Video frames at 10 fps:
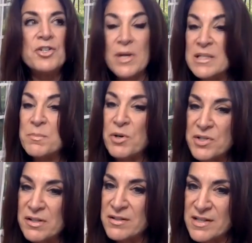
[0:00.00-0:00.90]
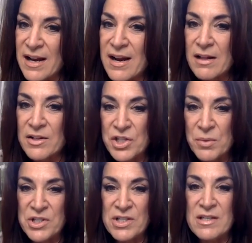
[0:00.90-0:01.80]
transpersonal psychology,
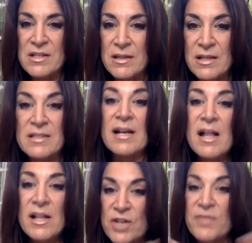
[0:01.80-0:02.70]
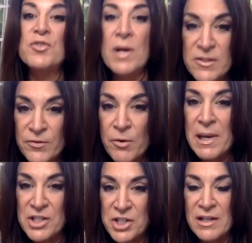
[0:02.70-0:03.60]
which is the psychology of
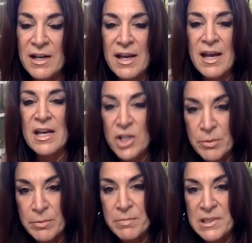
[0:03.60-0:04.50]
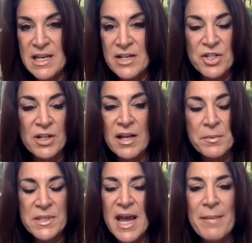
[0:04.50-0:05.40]
transformation and human potential. I
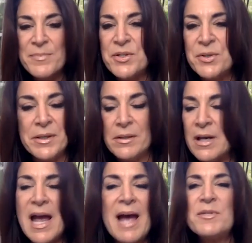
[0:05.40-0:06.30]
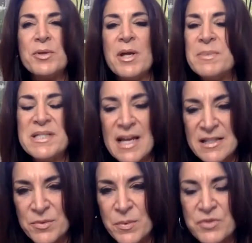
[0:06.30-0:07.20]
was absolutely
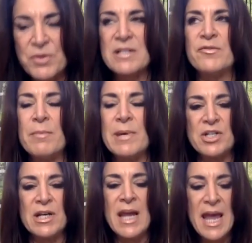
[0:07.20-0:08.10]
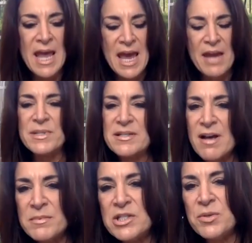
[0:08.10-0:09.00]
obsessed with transformation. And it was
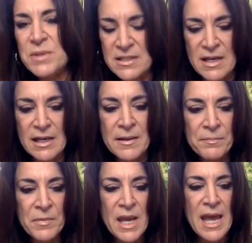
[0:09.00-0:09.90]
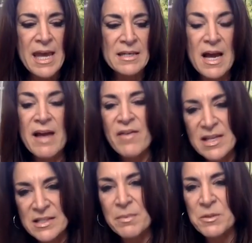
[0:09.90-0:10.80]
time to do a study. And I've
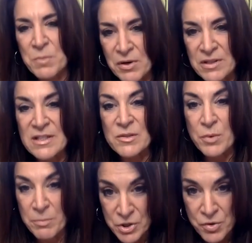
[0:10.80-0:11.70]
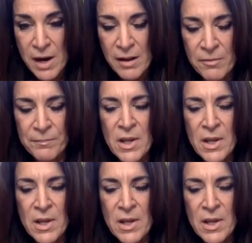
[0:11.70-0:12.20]
had some experiences with betrayal.